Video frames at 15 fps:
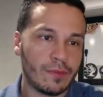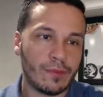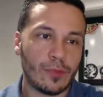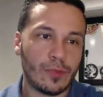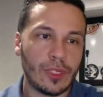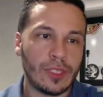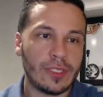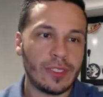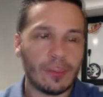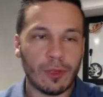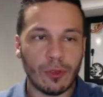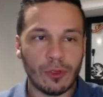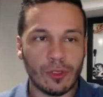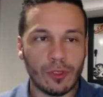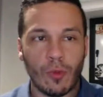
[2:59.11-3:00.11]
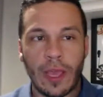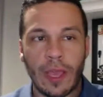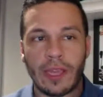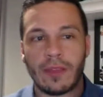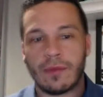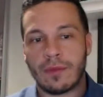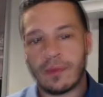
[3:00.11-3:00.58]
pretty damn close to
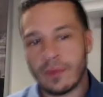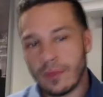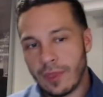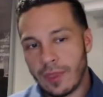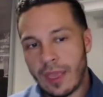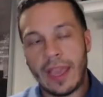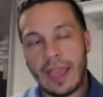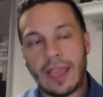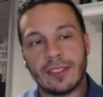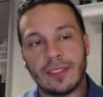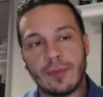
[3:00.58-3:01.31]
white head, to